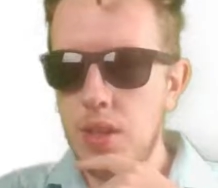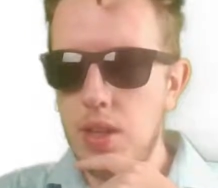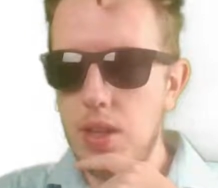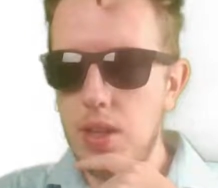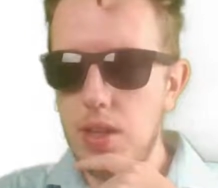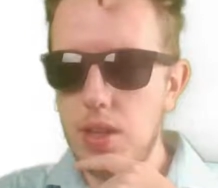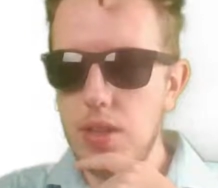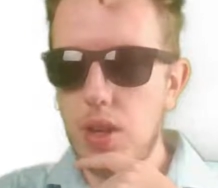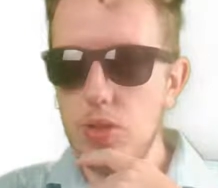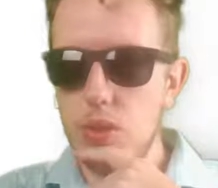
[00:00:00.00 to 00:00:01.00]

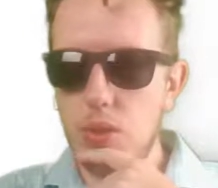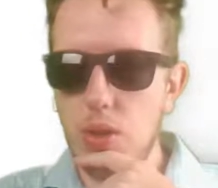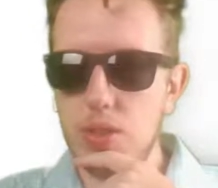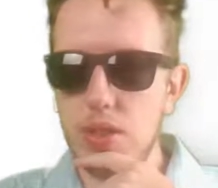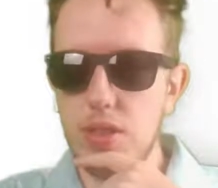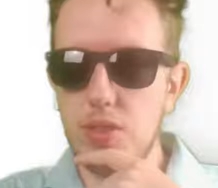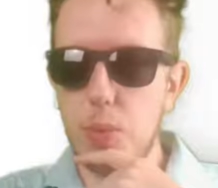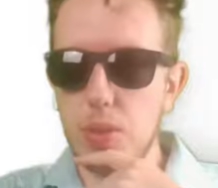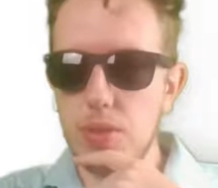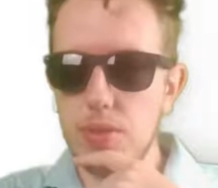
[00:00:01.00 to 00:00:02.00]
Also notice, in these
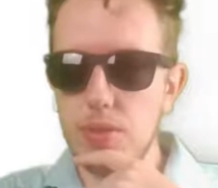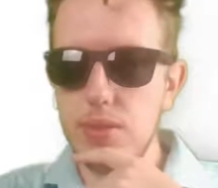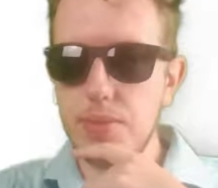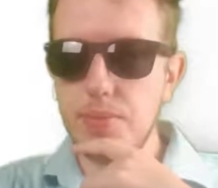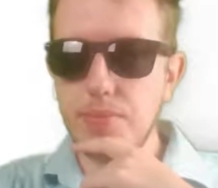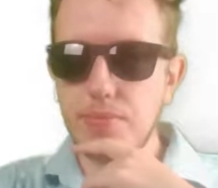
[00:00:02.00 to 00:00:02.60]
worlds,